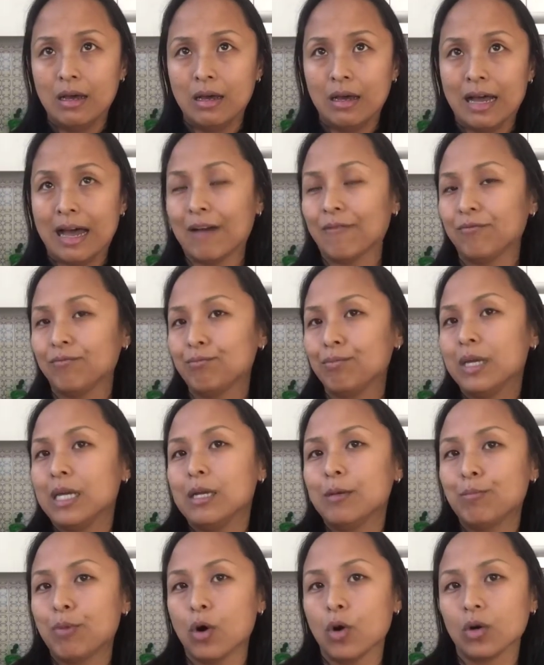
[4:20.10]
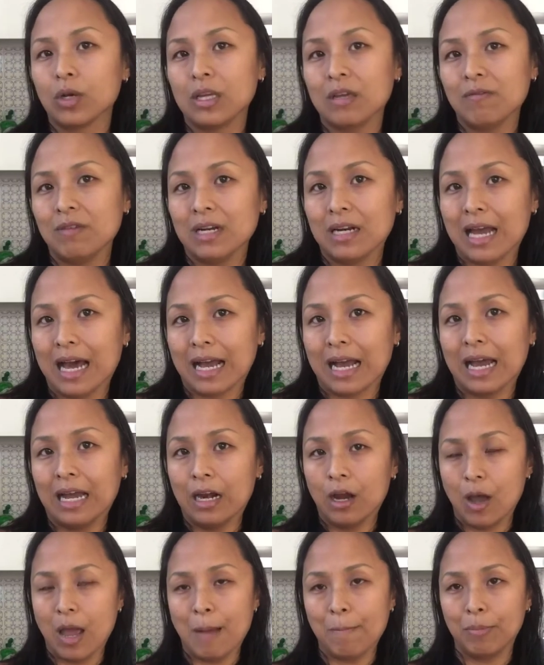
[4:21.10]
have people giving that kind
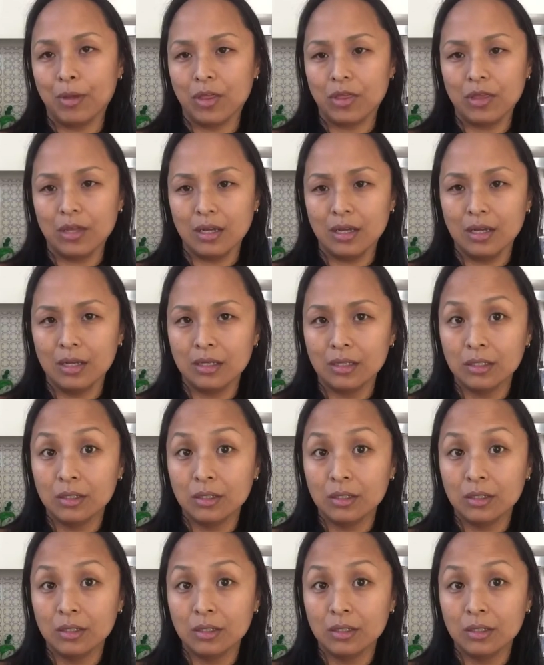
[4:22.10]
of empathy.